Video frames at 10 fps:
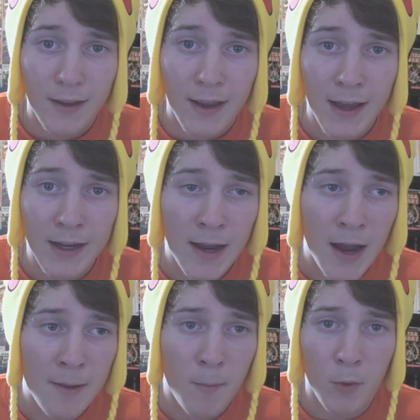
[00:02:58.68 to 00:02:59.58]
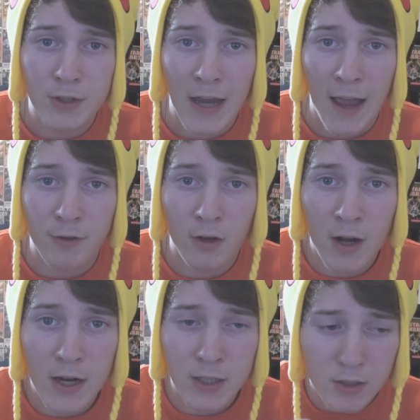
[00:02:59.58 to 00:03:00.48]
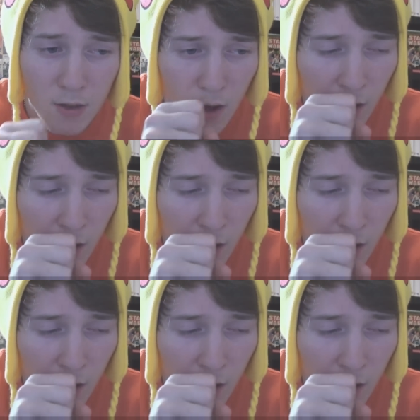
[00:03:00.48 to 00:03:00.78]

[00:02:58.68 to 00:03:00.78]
And I'm almost half your age.